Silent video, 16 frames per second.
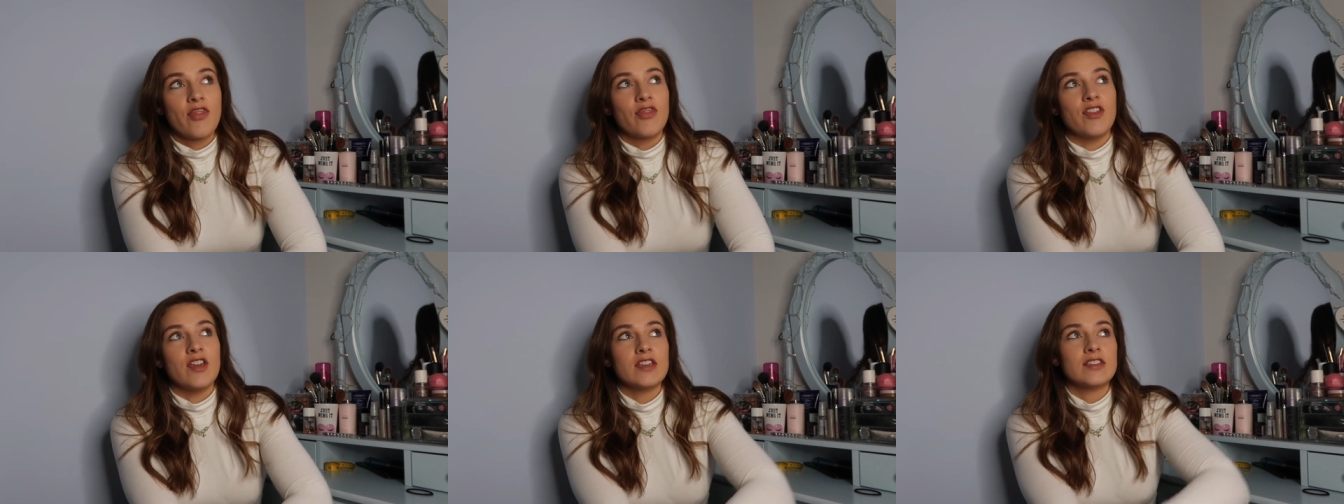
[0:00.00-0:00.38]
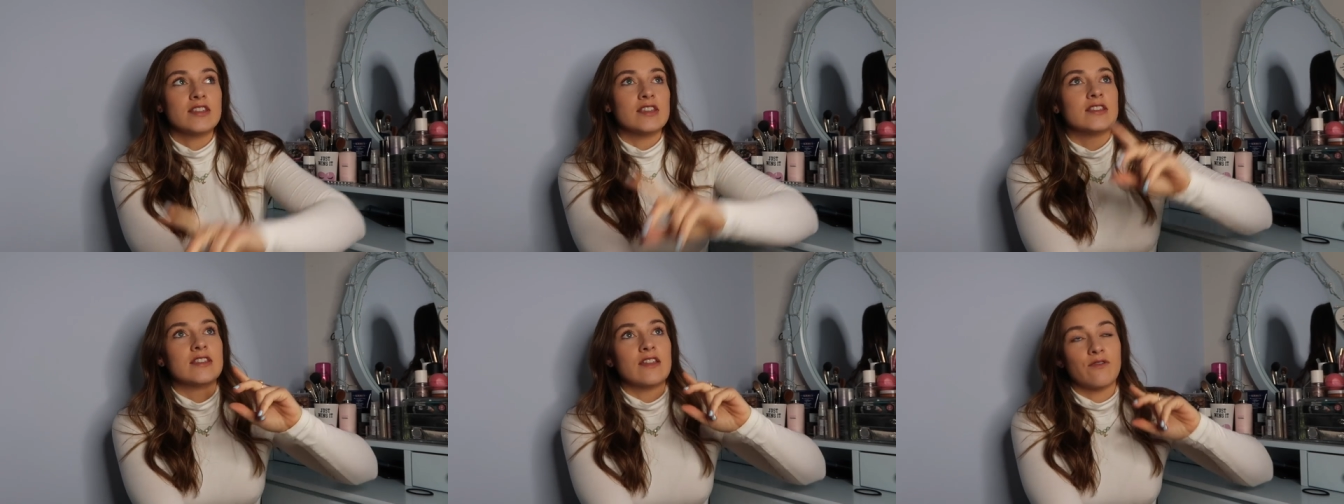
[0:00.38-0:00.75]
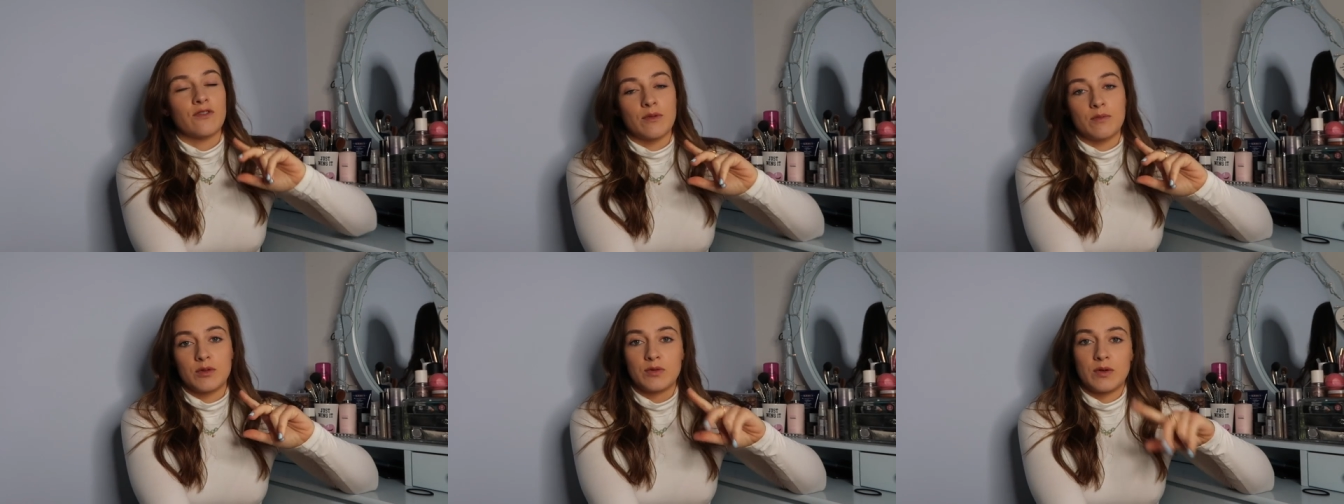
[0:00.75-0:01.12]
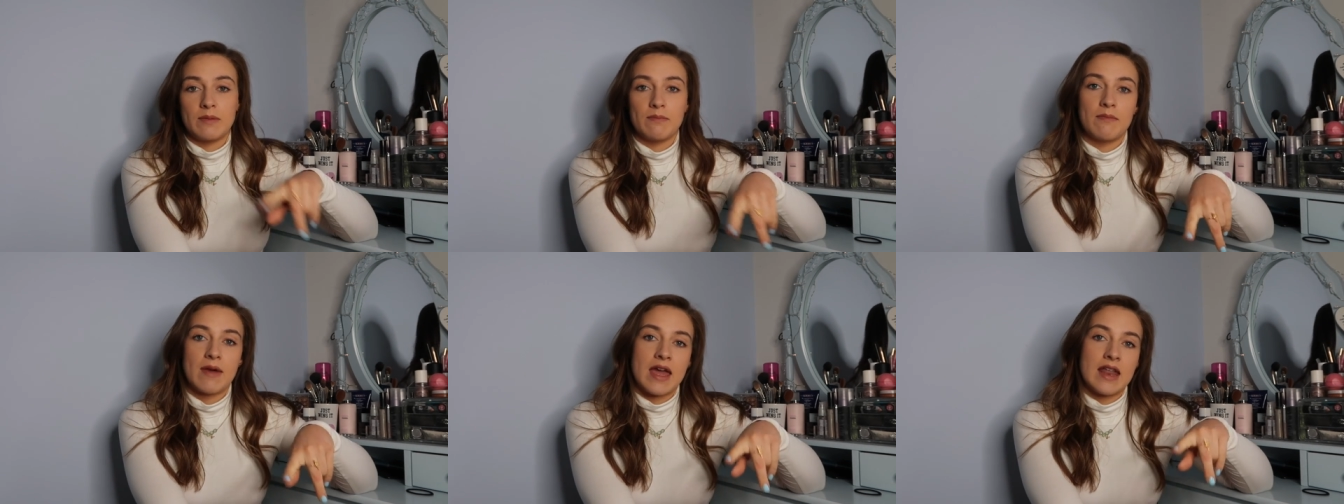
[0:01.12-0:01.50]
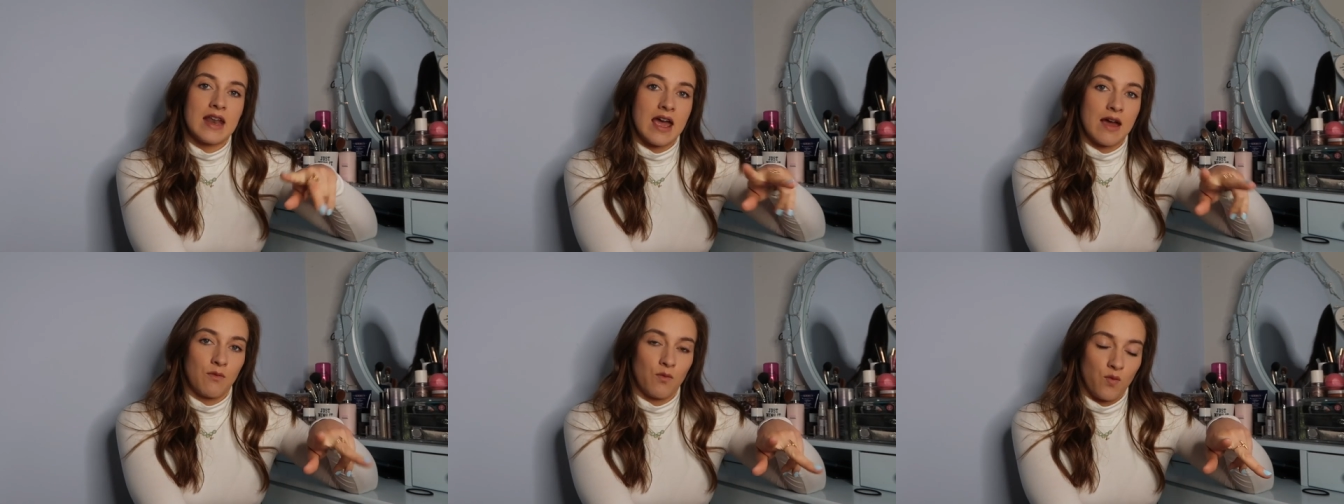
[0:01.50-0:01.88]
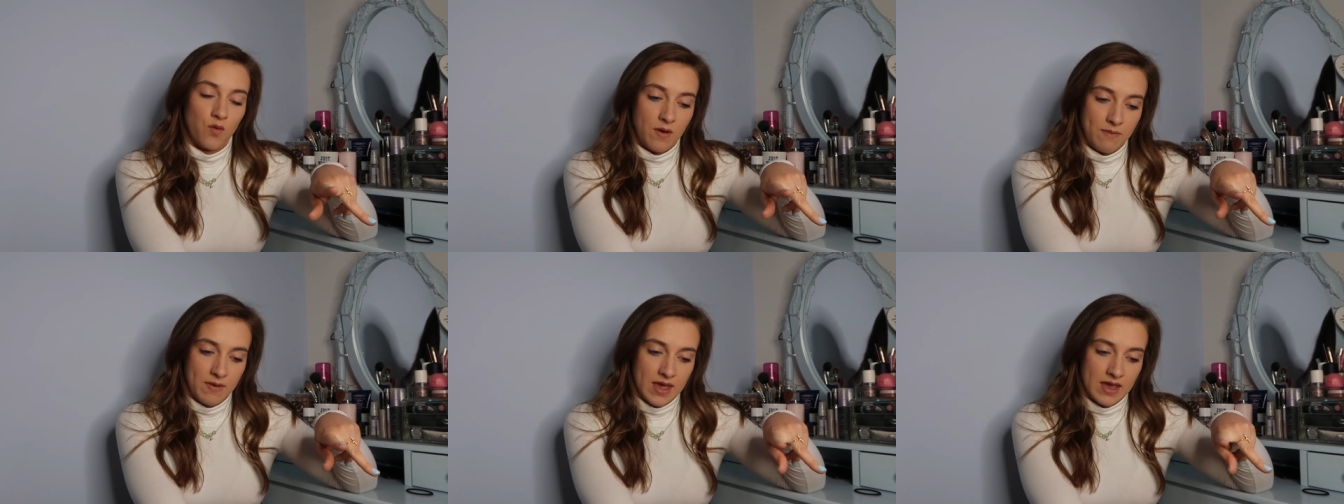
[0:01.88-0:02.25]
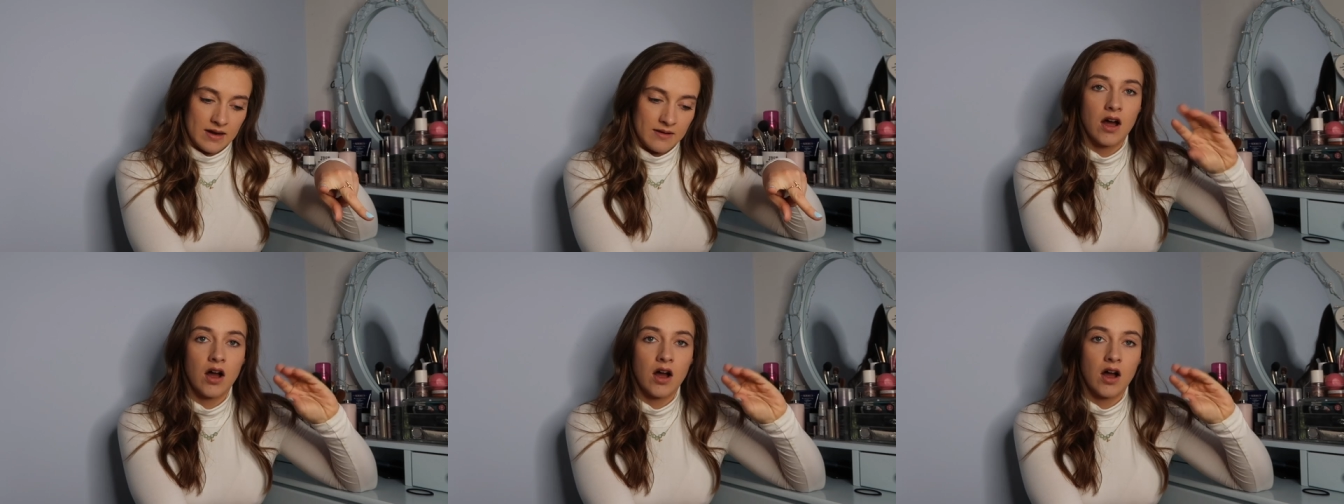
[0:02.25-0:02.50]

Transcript: This is different between men and women.